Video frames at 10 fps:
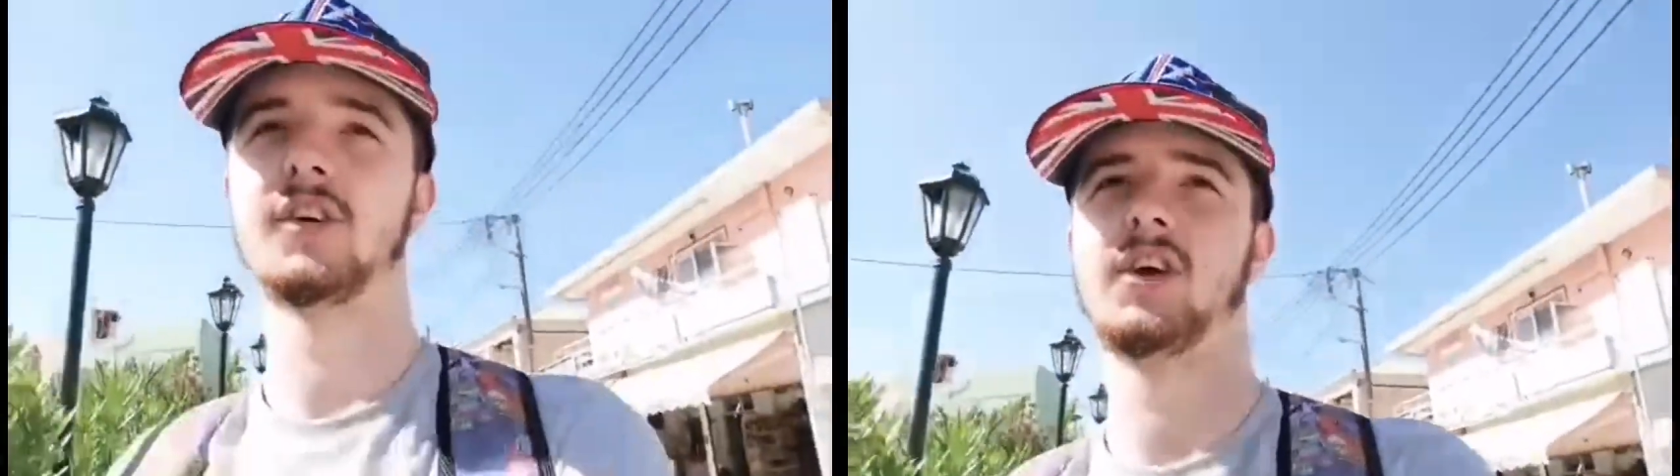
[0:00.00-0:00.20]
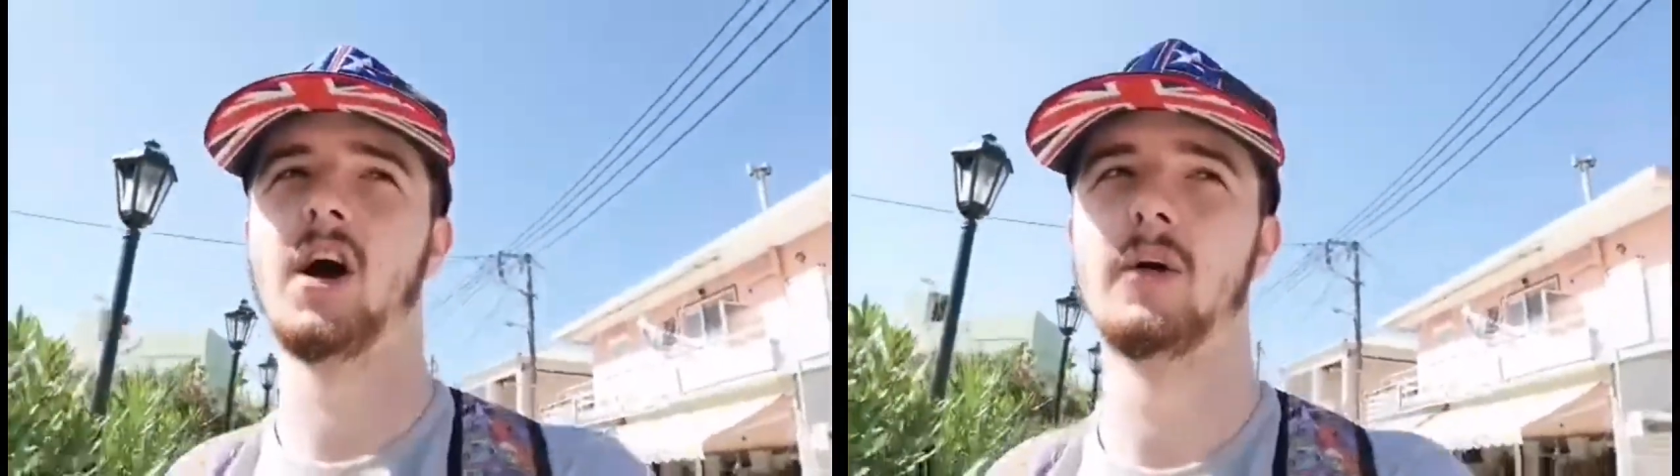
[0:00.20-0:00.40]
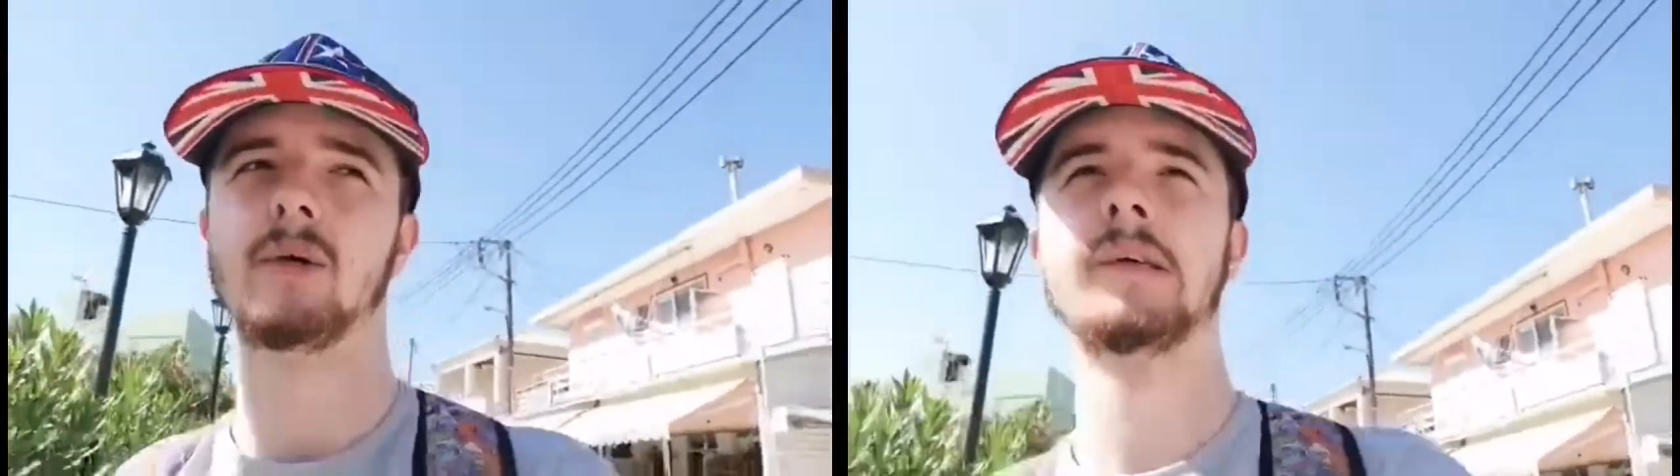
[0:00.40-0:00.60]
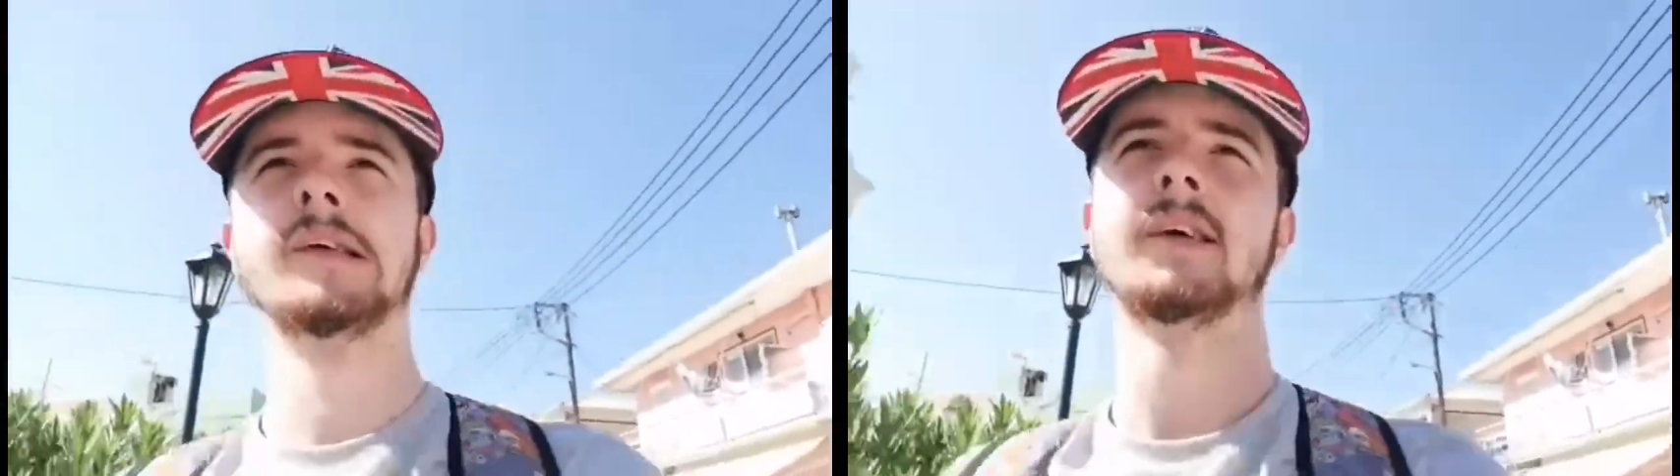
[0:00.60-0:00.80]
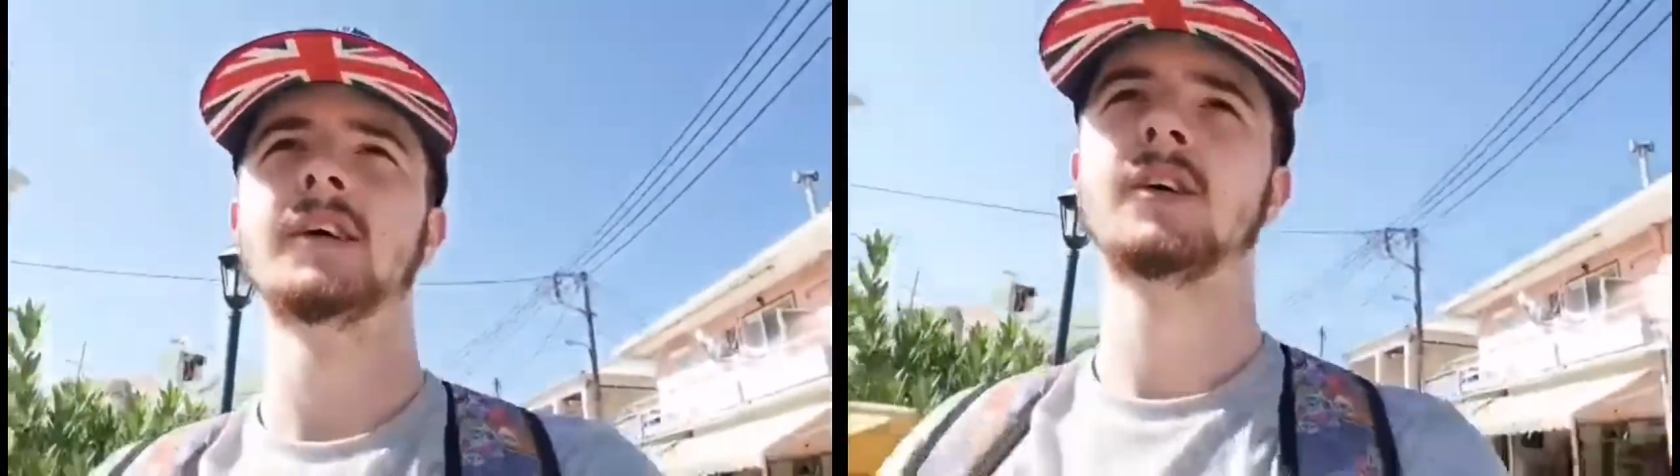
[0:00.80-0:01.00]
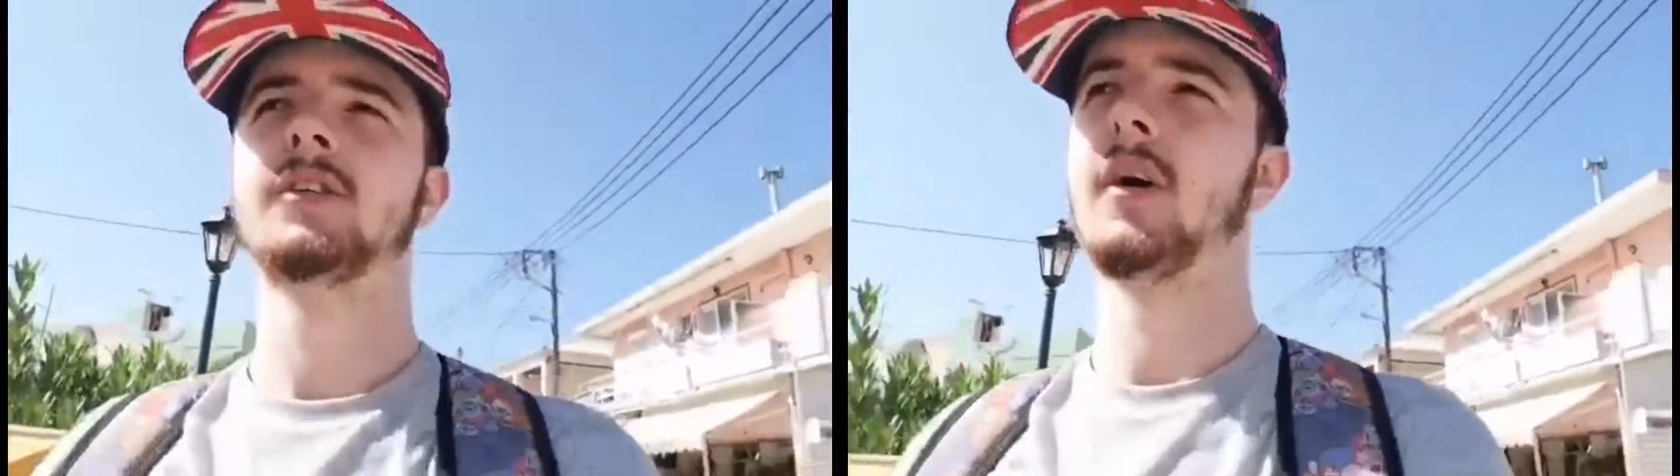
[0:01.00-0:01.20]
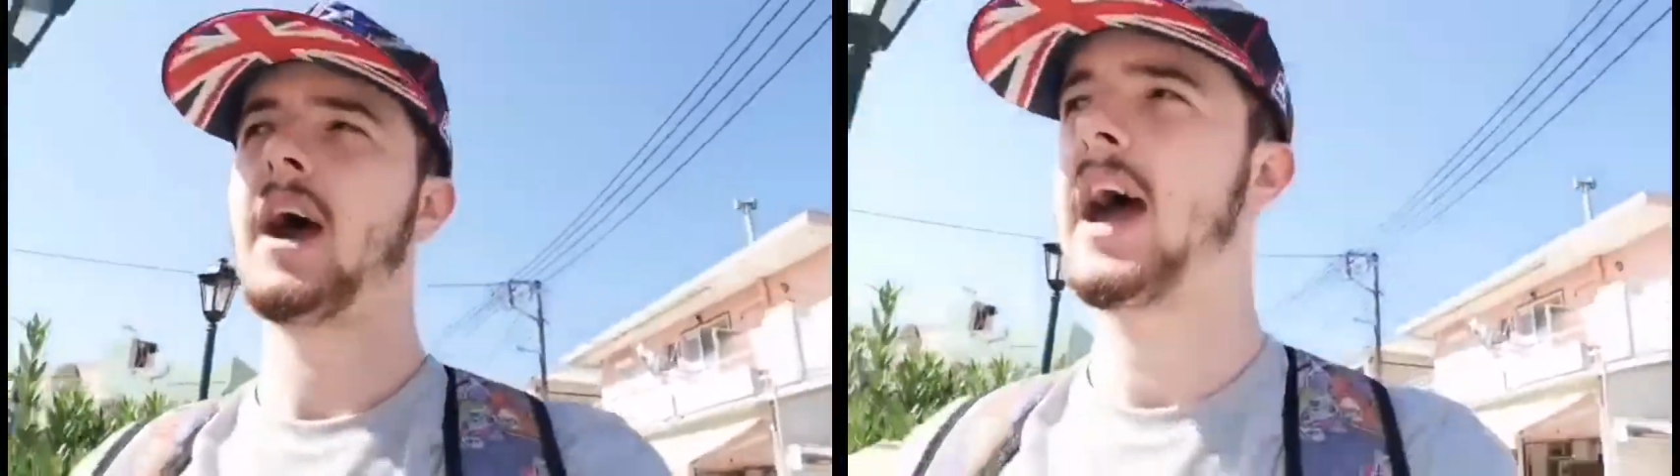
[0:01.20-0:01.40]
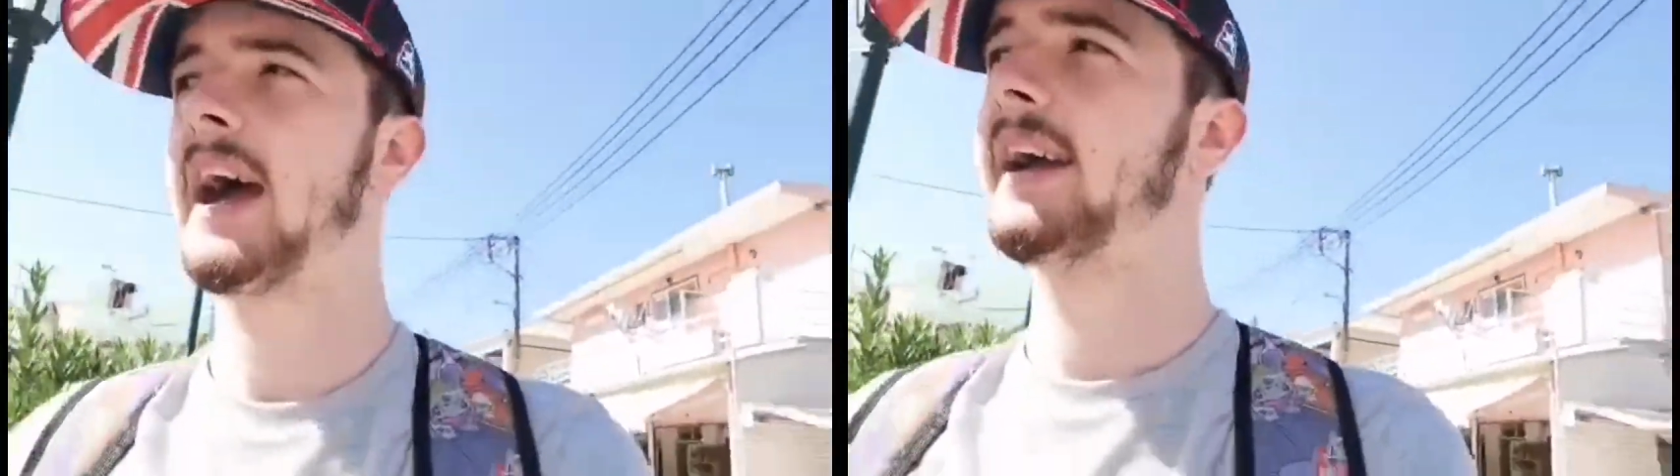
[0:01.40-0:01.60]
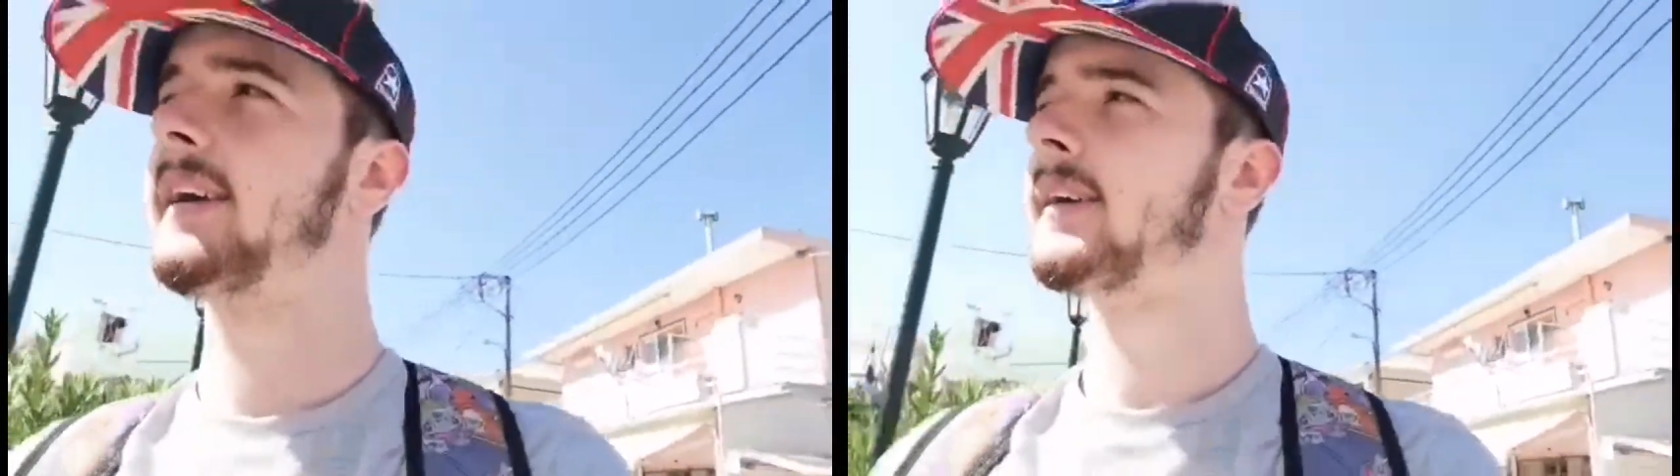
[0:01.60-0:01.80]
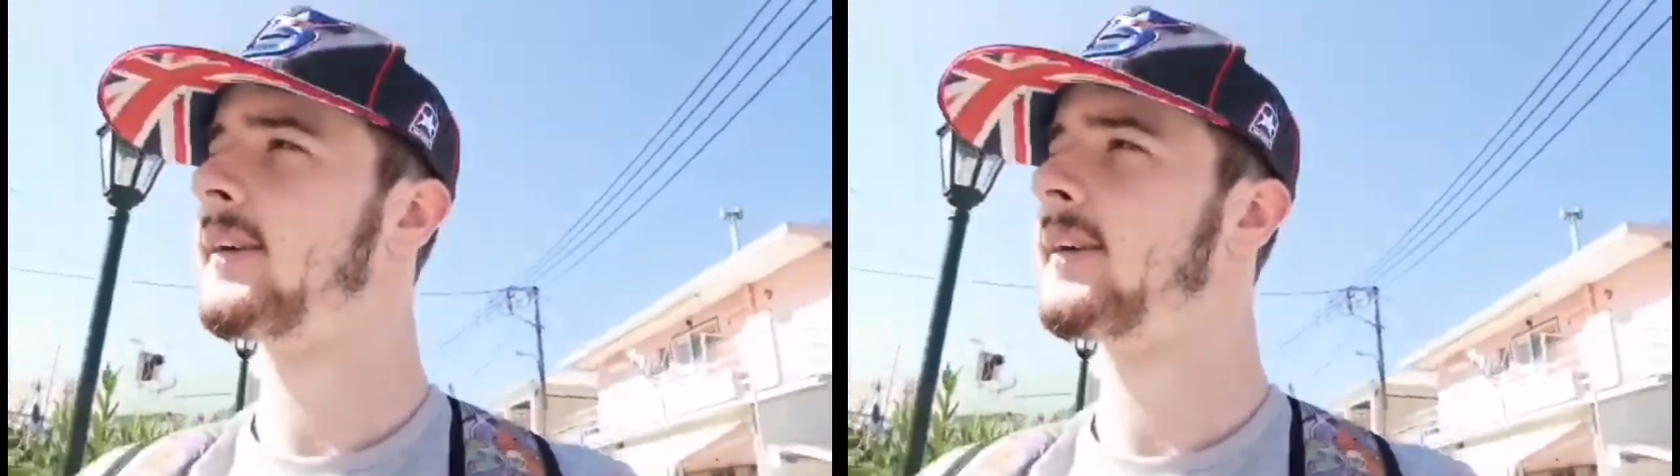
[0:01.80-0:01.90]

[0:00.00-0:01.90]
to go. So hey.